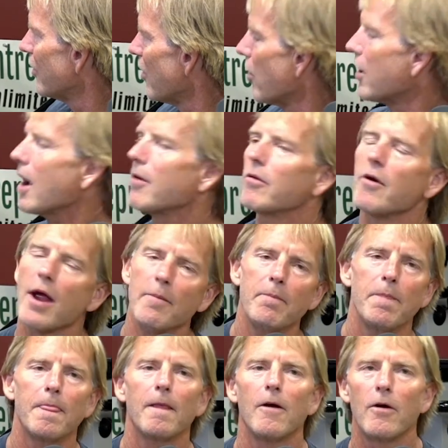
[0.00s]
So. Okay, great.
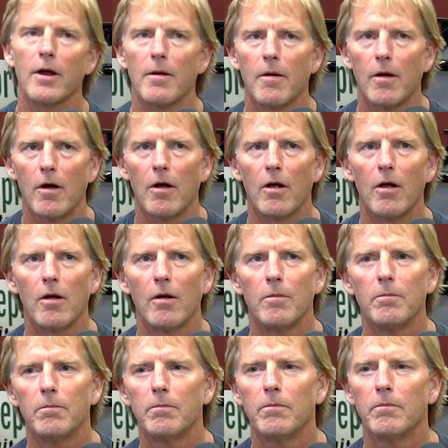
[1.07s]
Okay.
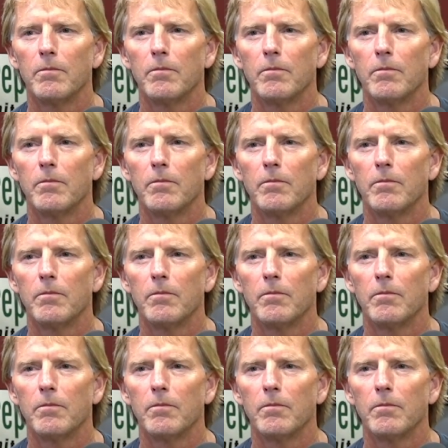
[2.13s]
Um,